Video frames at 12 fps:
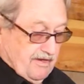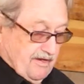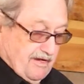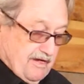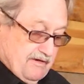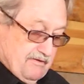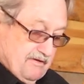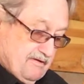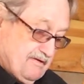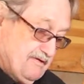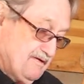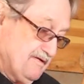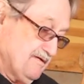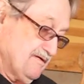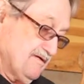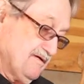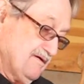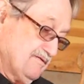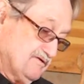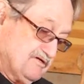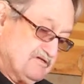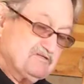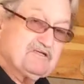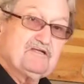And to
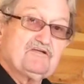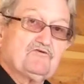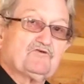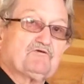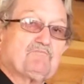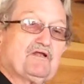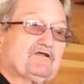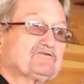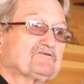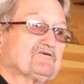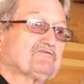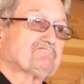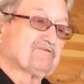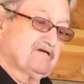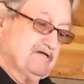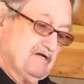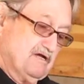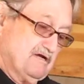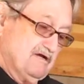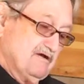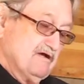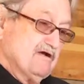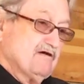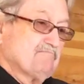continue in the military vein,
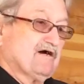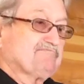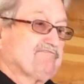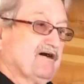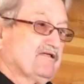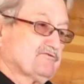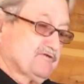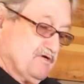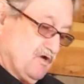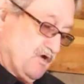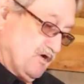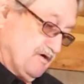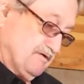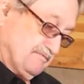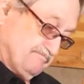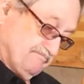my father-in-law